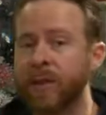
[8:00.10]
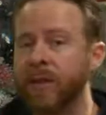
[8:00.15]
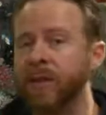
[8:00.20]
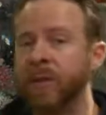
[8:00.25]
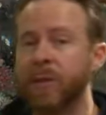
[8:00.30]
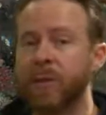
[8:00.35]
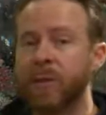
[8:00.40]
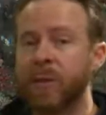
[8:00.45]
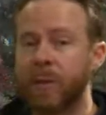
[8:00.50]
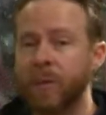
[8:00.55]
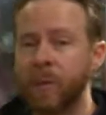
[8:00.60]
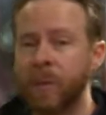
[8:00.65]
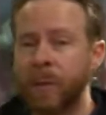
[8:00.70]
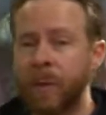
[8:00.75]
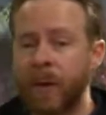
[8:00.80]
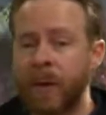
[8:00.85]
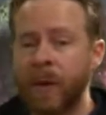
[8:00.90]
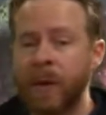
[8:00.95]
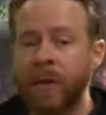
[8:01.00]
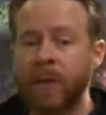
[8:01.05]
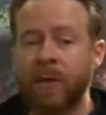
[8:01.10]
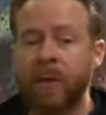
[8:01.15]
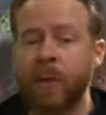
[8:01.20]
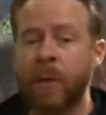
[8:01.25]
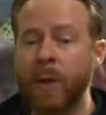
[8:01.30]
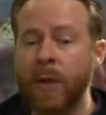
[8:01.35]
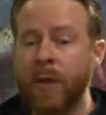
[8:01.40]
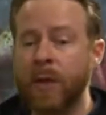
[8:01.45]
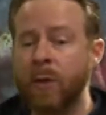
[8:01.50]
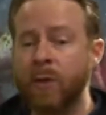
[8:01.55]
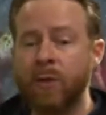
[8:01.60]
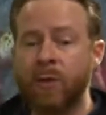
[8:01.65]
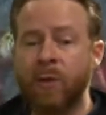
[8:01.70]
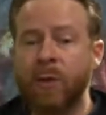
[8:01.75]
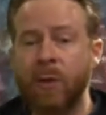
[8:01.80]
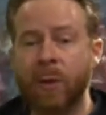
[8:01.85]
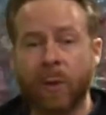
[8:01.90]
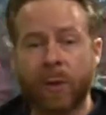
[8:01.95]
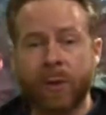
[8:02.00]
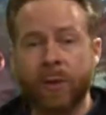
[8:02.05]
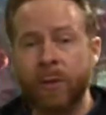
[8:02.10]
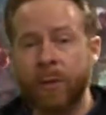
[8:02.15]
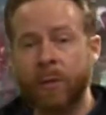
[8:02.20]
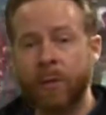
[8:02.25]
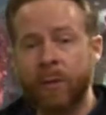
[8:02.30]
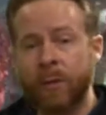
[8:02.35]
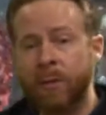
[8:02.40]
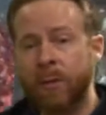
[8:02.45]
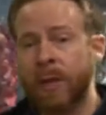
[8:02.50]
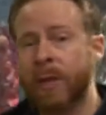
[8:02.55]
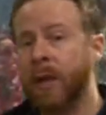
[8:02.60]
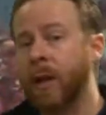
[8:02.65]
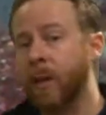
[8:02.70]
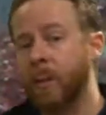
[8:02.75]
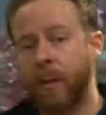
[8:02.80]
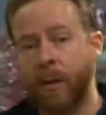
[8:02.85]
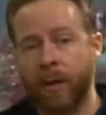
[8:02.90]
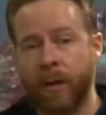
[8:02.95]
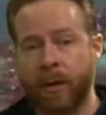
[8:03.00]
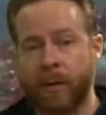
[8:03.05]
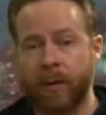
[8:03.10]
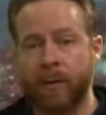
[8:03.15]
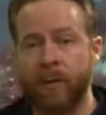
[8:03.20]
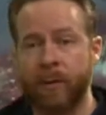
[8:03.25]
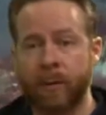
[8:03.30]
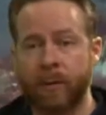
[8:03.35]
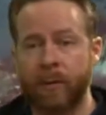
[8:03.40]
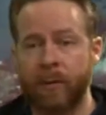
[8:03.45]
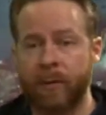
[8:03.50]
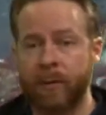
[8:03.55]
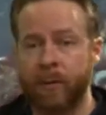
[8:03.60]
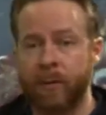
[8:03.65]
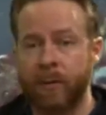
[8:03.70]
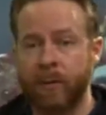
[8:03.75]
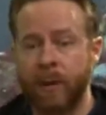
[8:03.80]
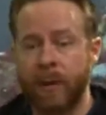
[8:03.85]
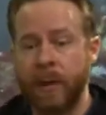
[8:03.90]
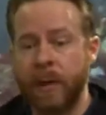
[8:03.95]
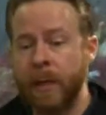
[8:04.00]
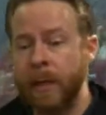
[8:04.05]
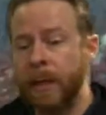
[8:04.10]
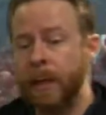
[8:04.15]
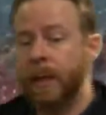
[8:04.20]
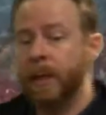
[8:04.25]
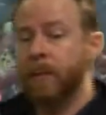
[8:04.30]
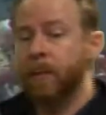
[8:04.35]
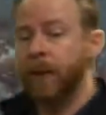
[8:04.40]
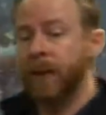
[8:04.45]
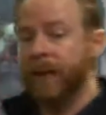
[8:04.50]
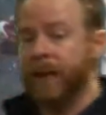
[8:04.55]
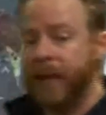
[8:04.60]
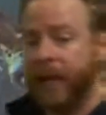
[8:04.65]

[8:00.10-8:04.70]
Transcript: food. So we use tools to cut apart our food. But